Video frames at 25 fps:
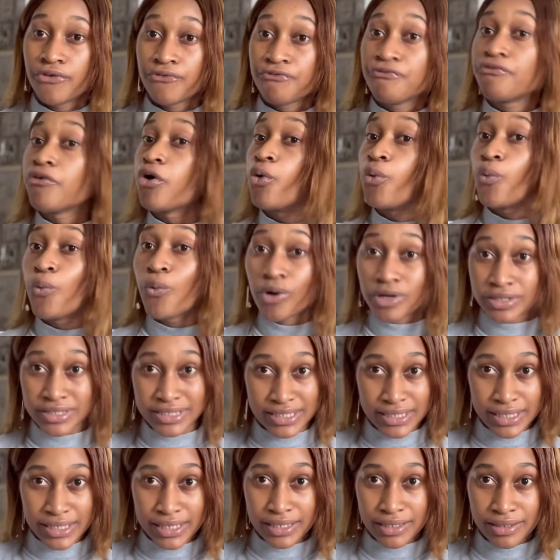For
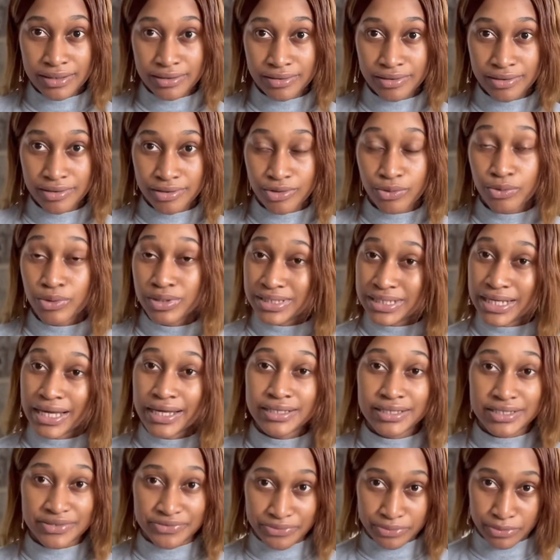water
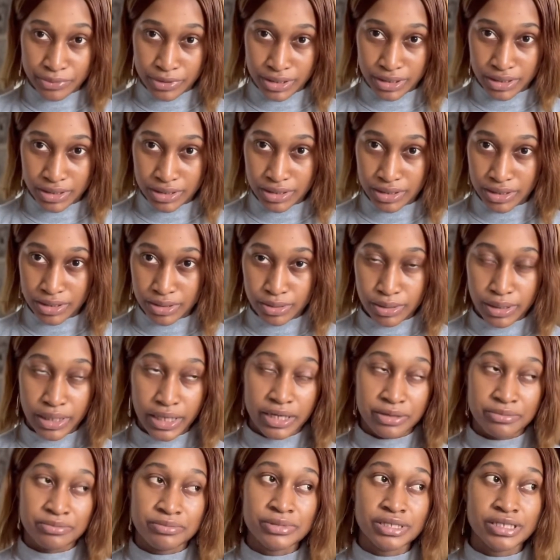is free.
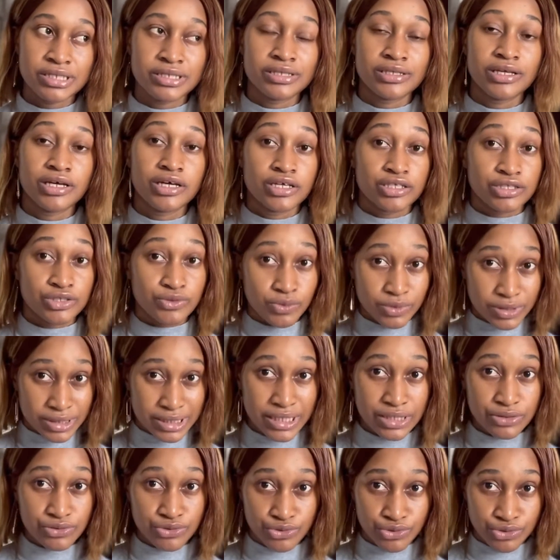I mean, the water
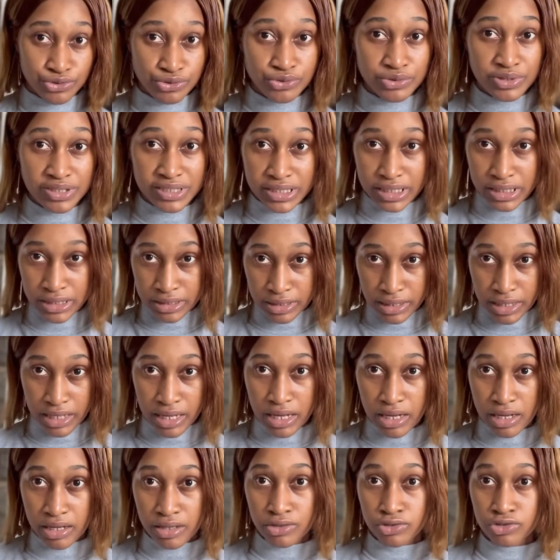you use in the
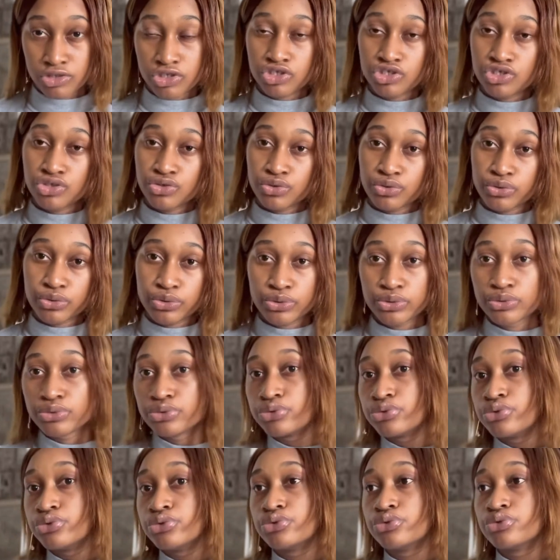house to
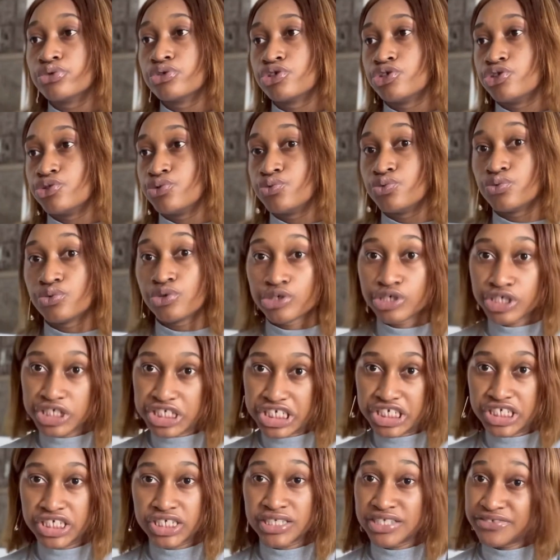cook, to
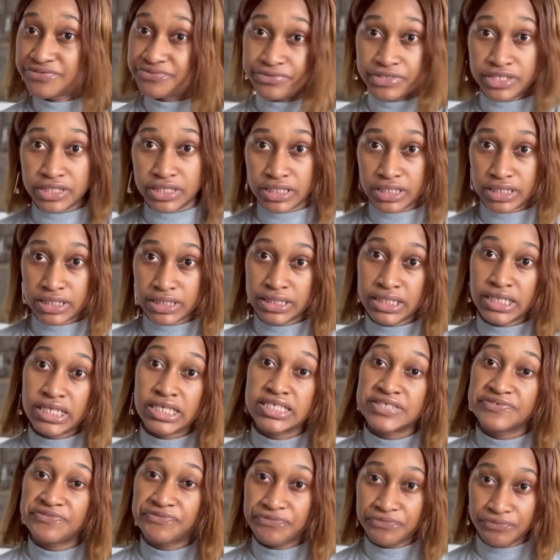wash different things
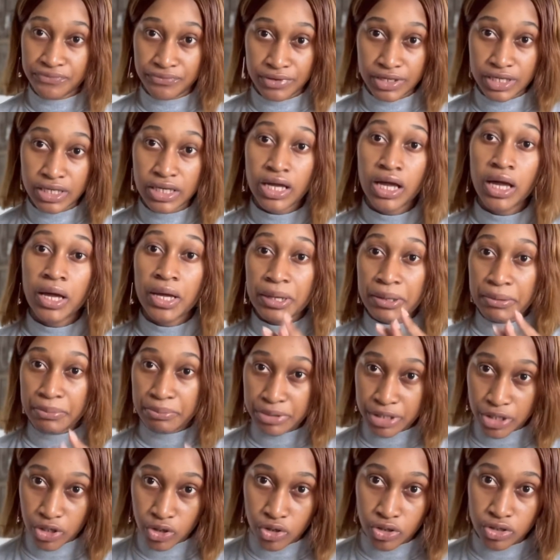is free,
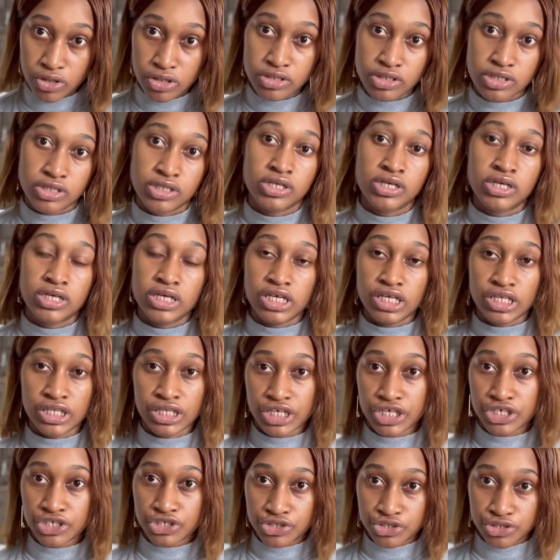because in
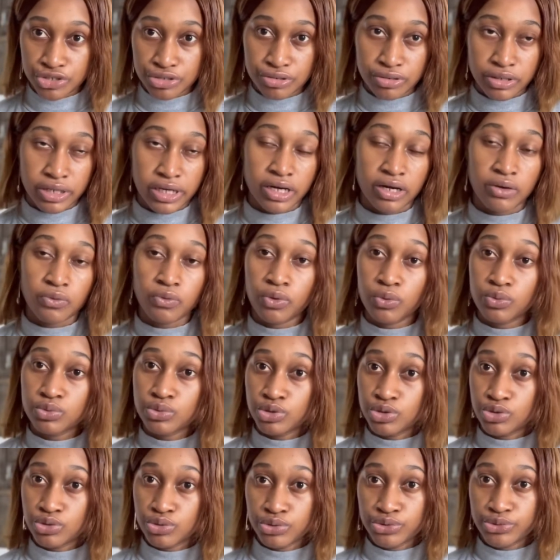Nigeria, what we
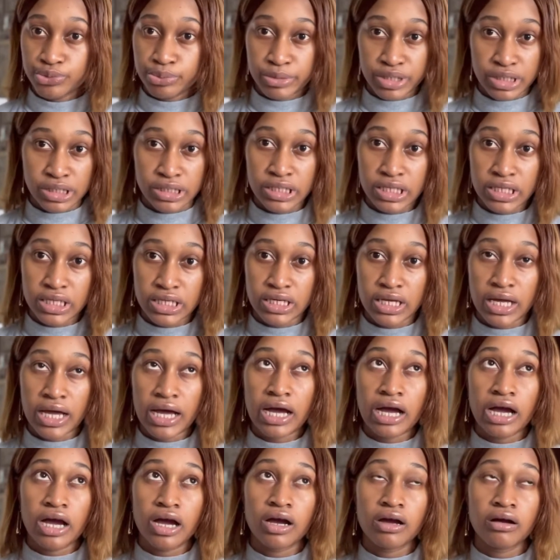use mainly
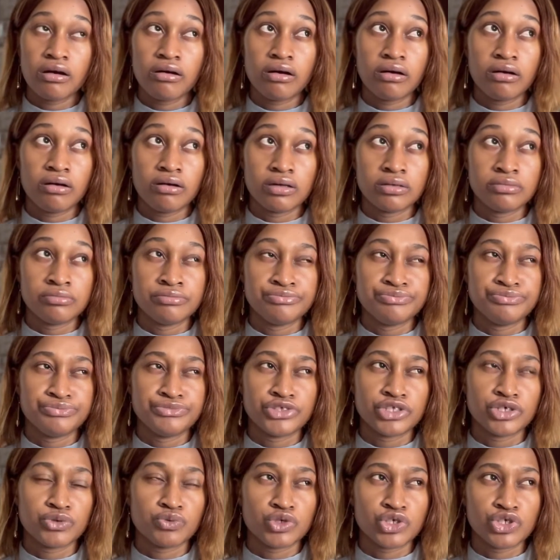are
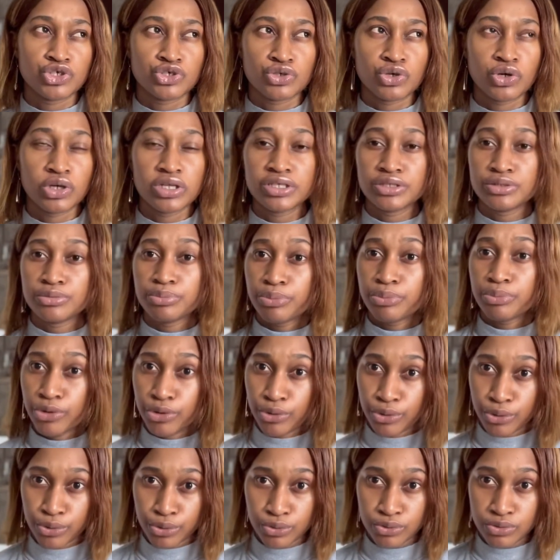
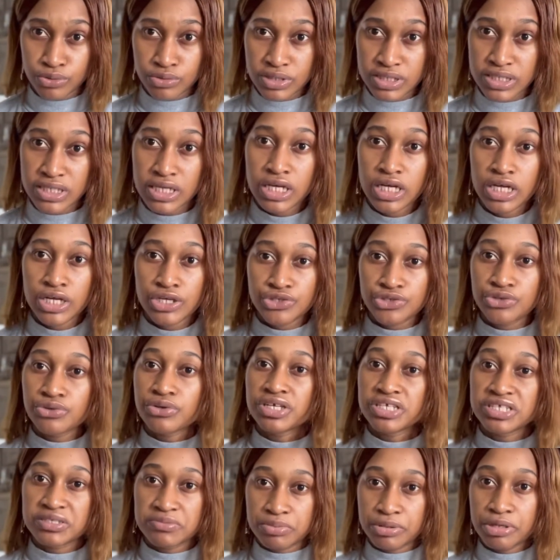boreholes. So
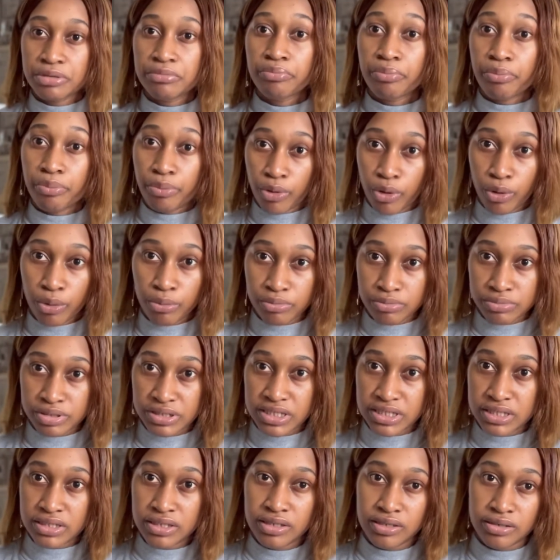it's being
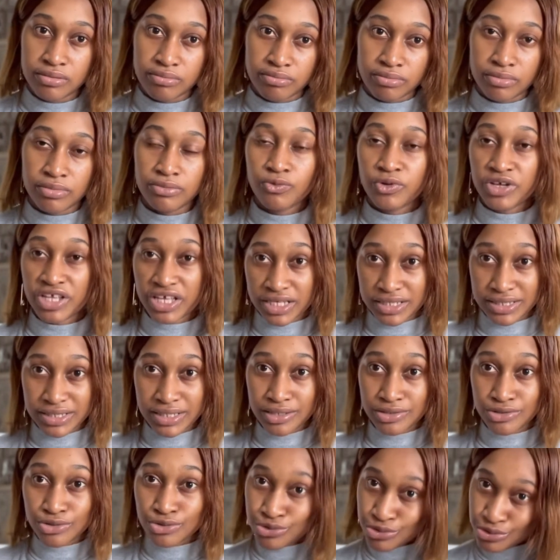pumped. When I said
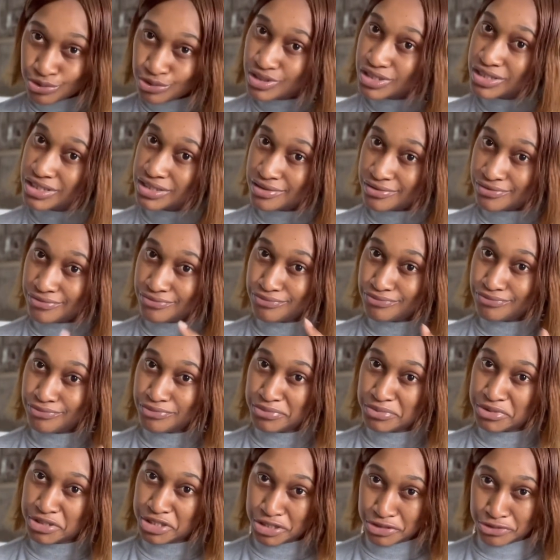you use the
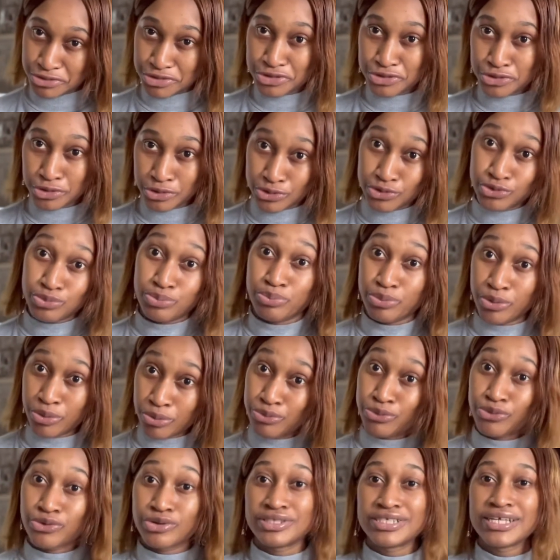generator to
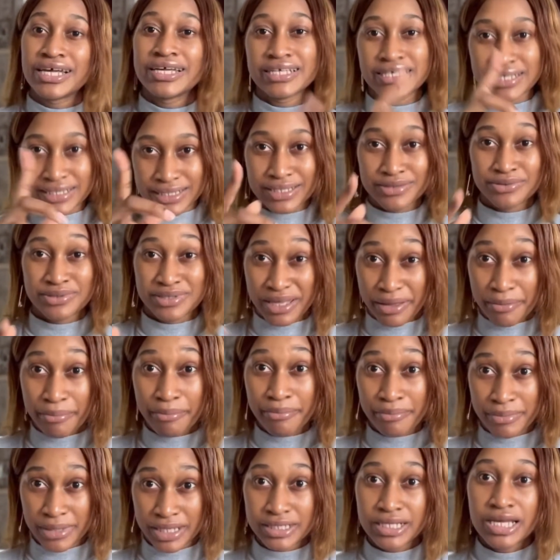pump water, yes, that's what I
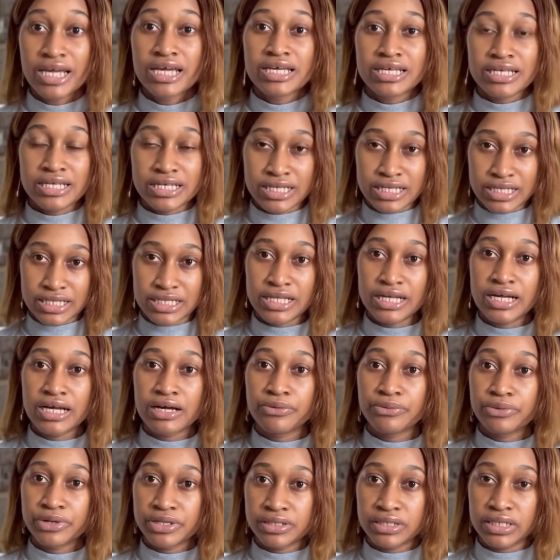meant. Either
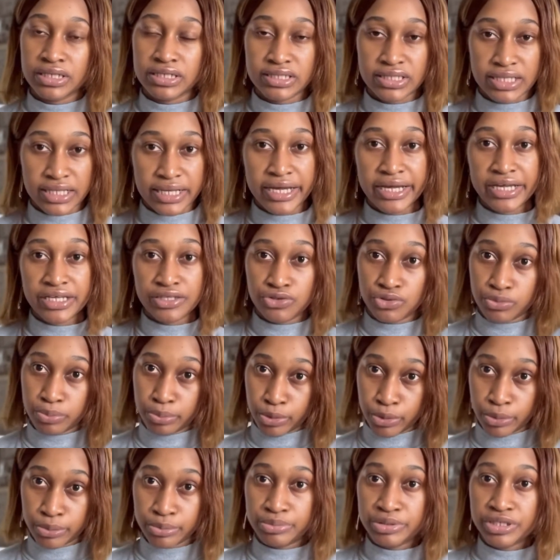when there's light, you
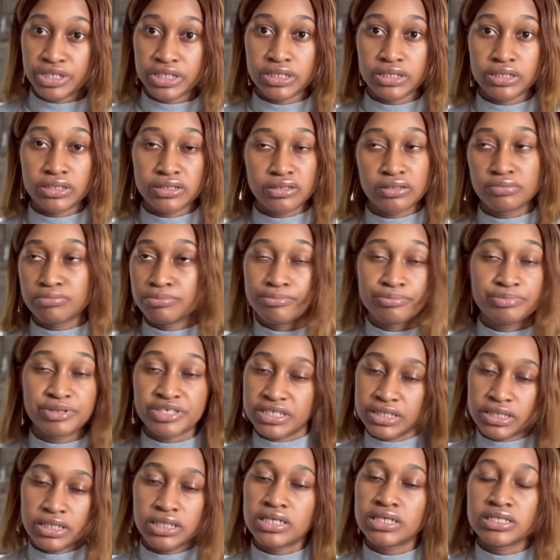pump it.
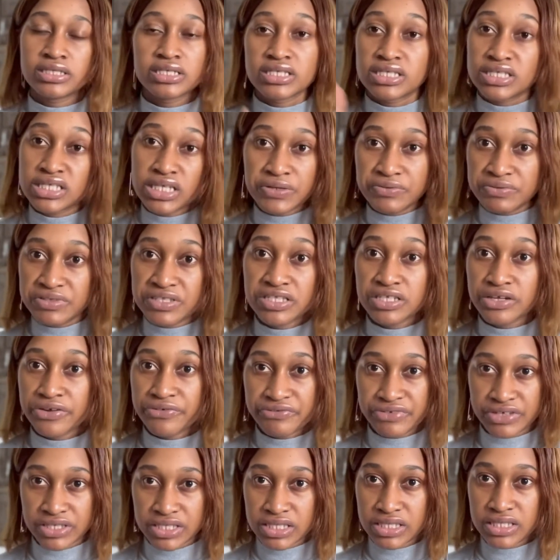Basically, it's a
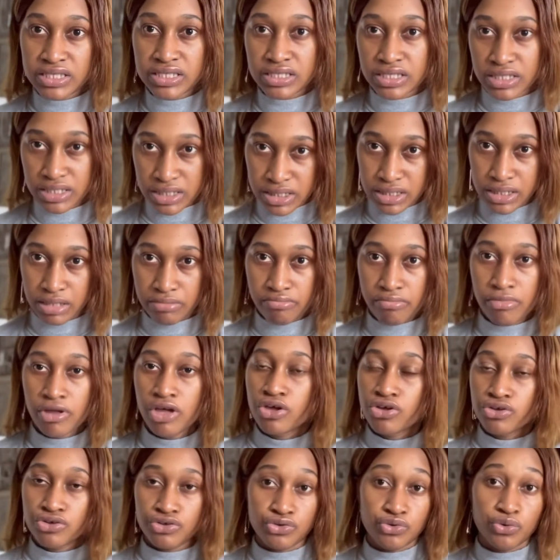self-service system.
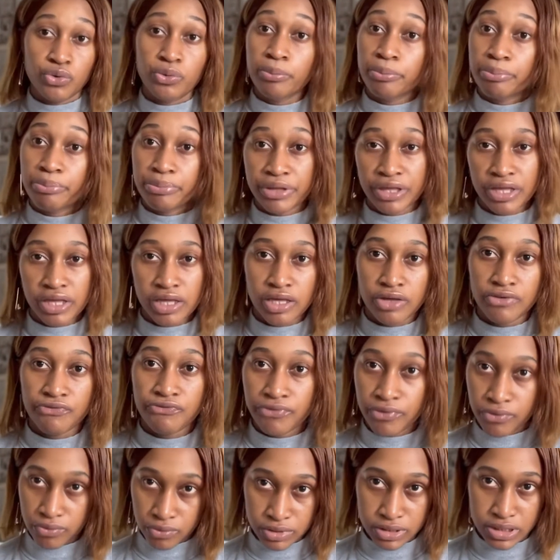You don't pay
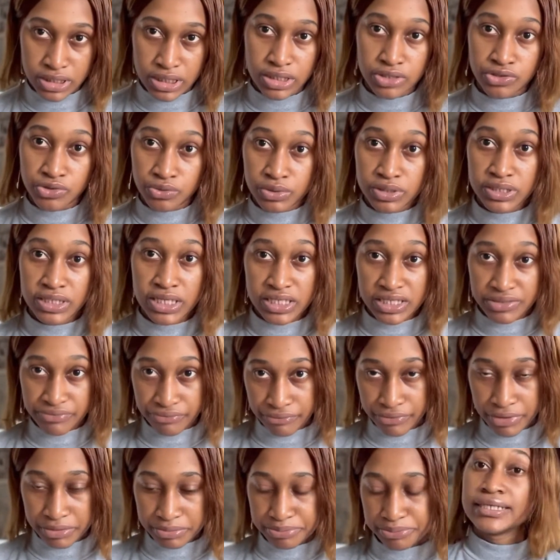for water, so water is
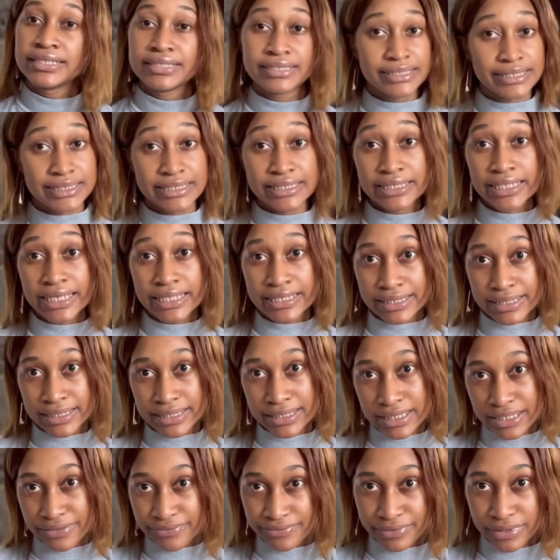free.
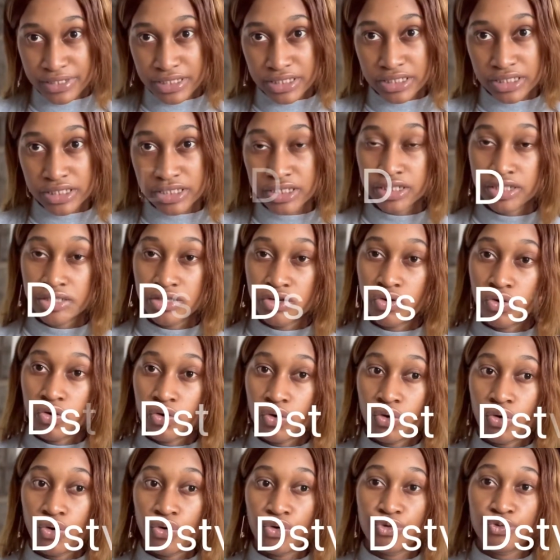DSTV
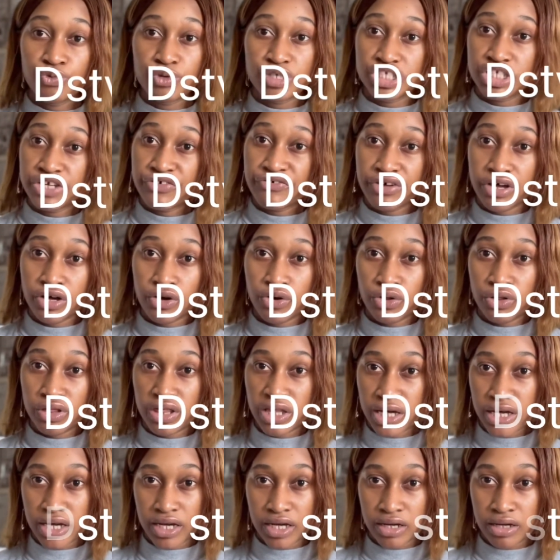or whichever
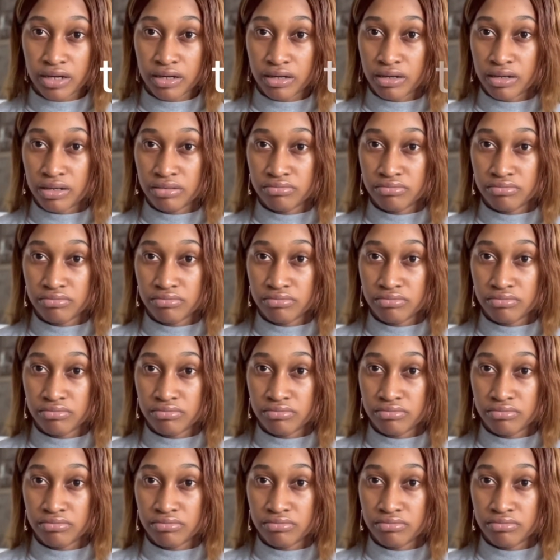other